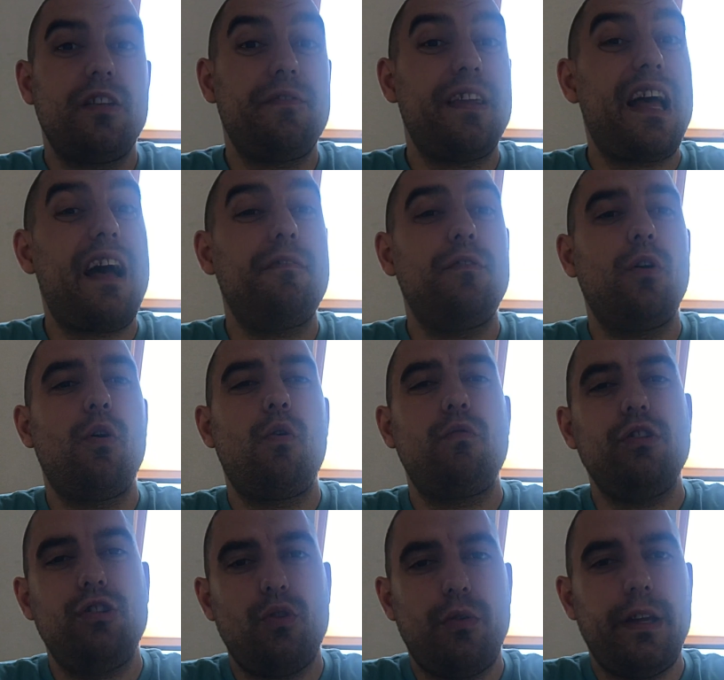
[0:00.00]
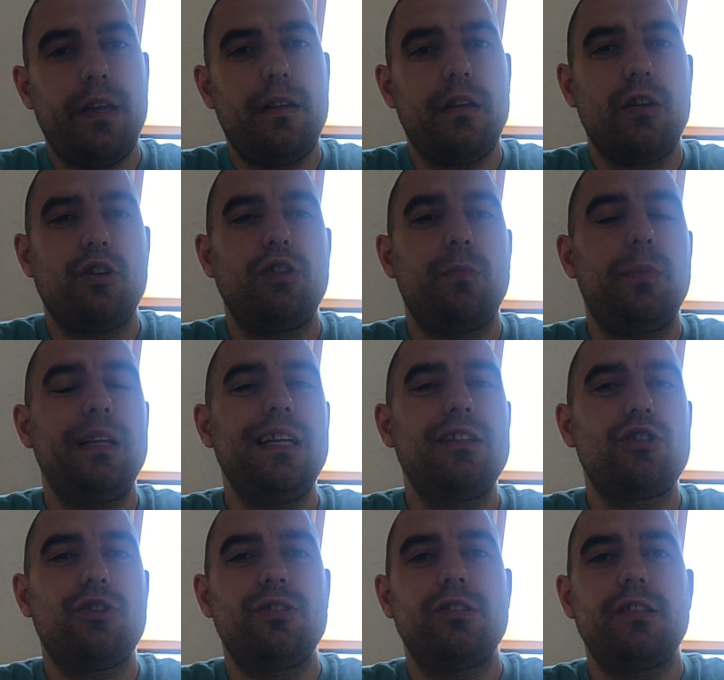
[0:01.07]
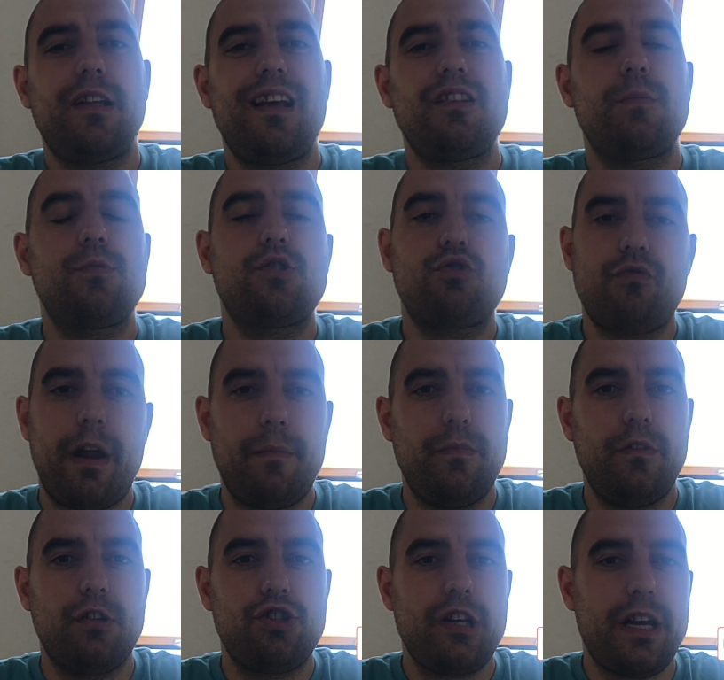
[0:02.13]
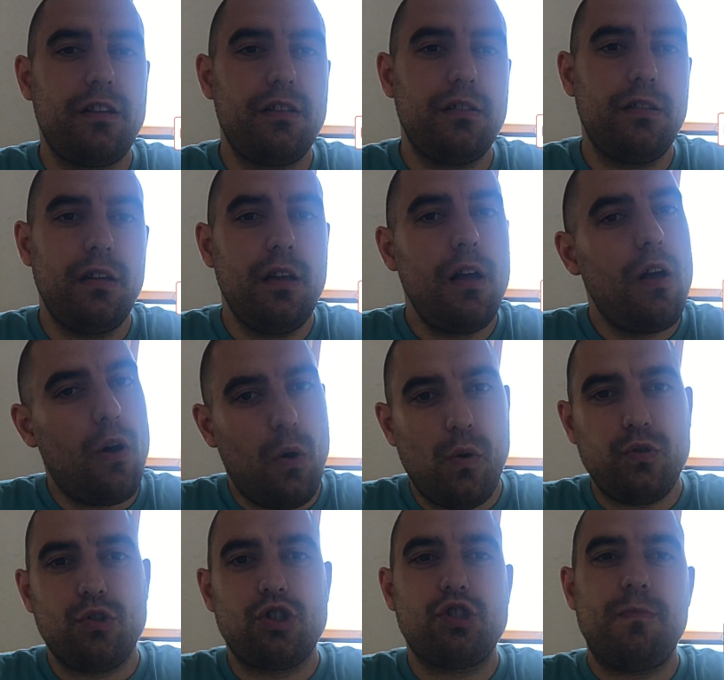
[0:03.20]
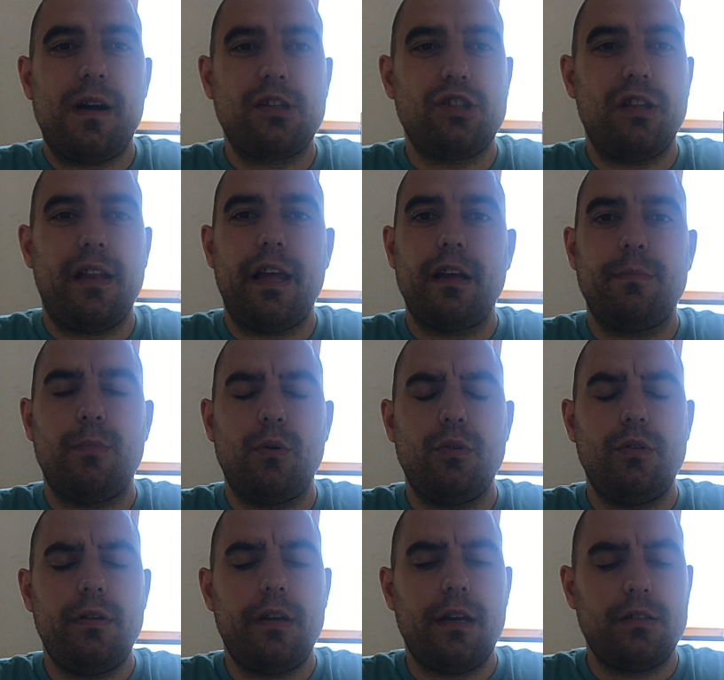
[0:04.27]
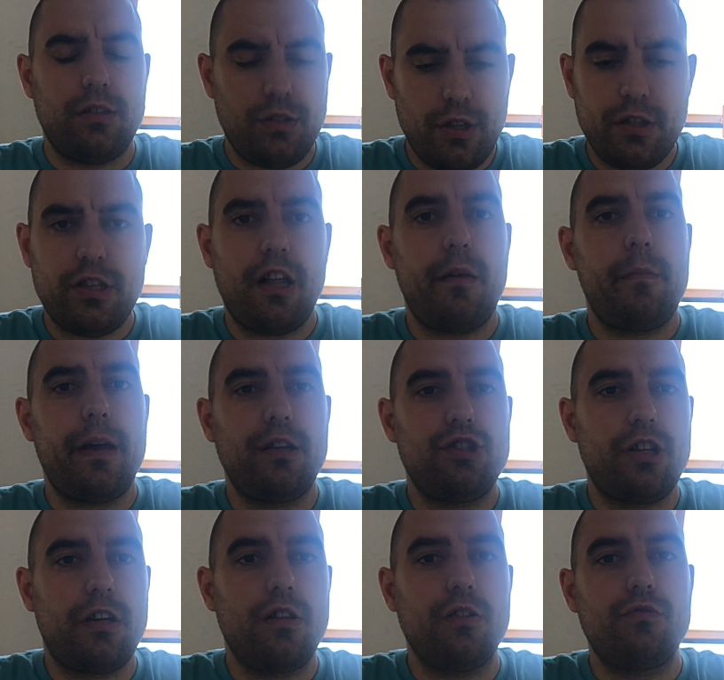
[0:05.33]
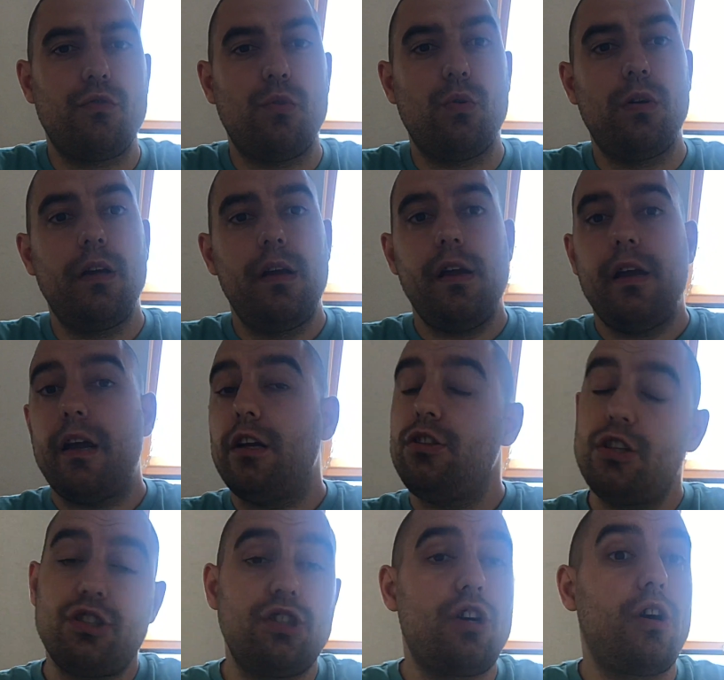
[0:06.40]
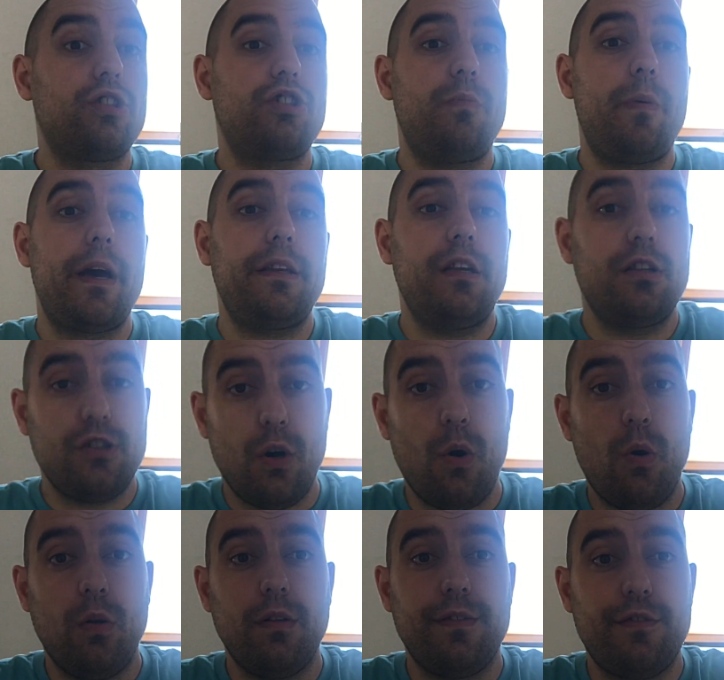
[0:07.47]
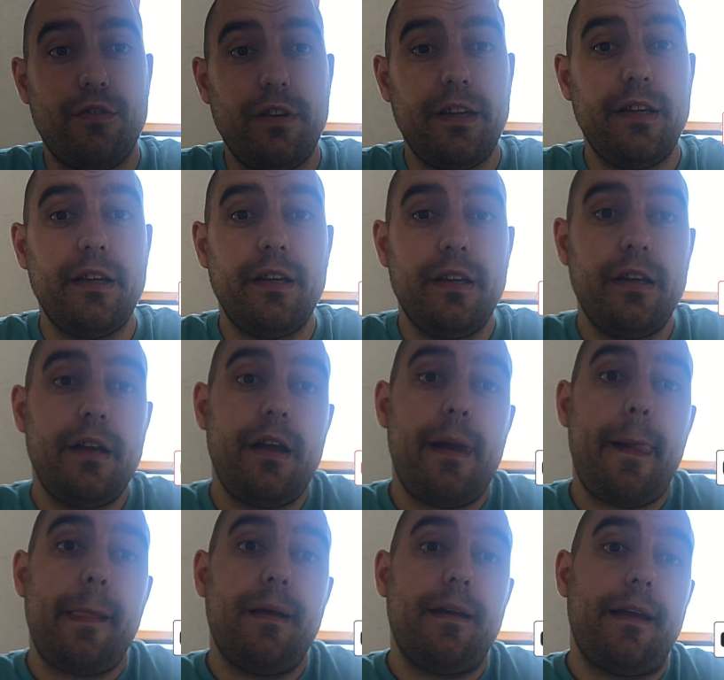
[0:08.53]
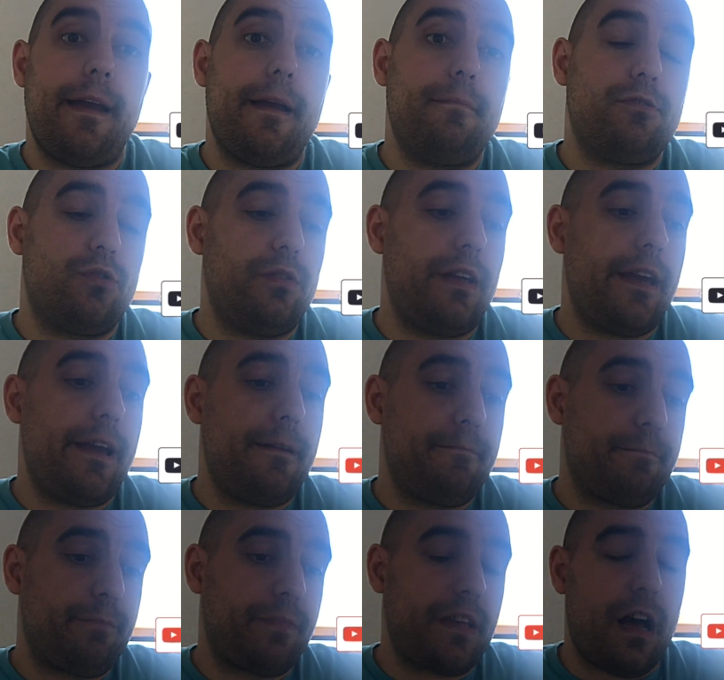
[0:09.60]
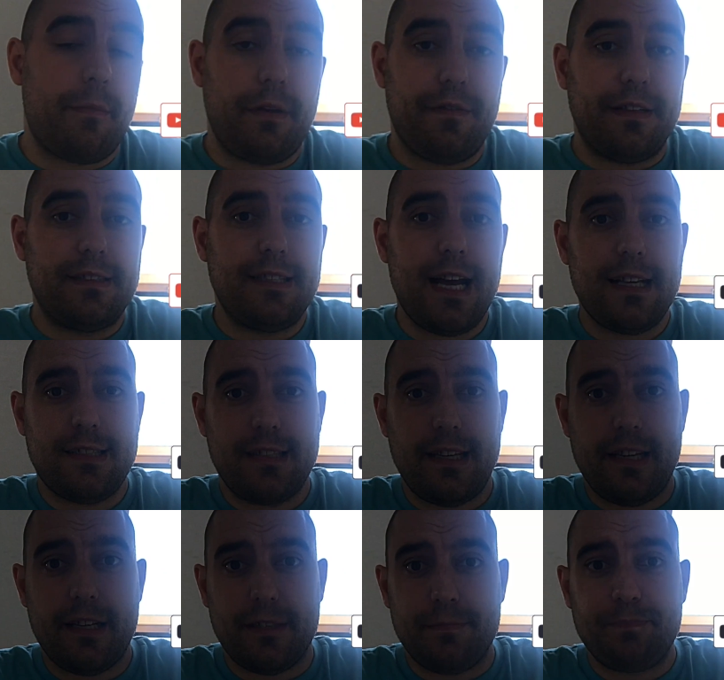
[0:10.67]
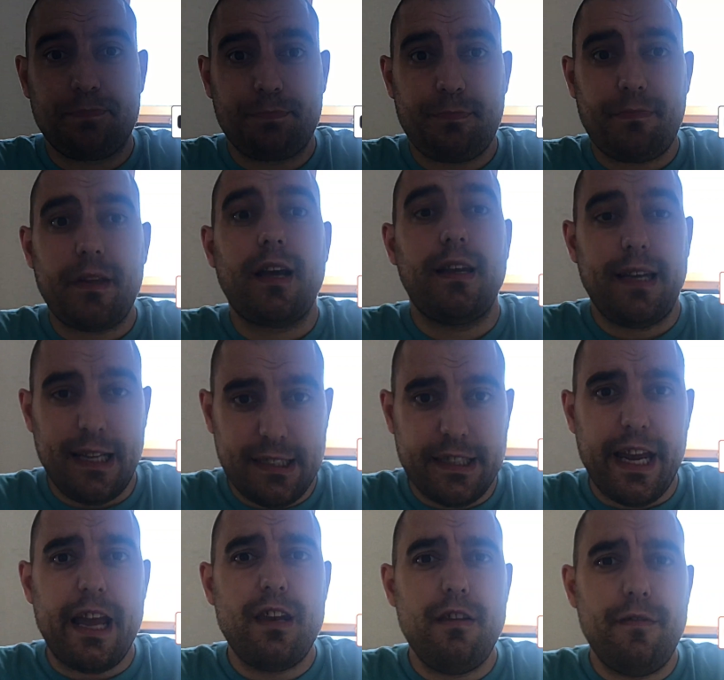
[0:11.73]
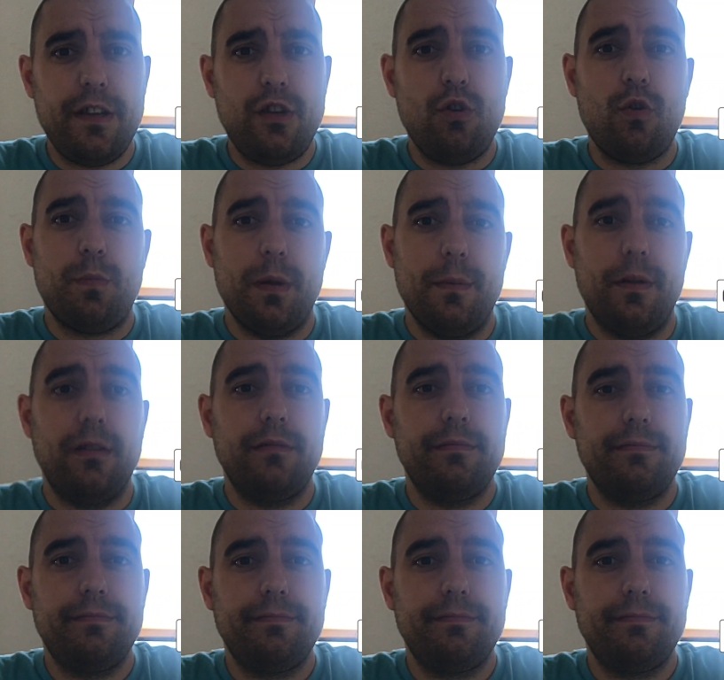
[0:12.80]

if you haven't already done it, could you please consider subscribing to the channel? Also, smashing the like button, as it does help my channel grow. It doesn't cost a penny, it's all free. That'll be fantastic. Let's get in the video, people.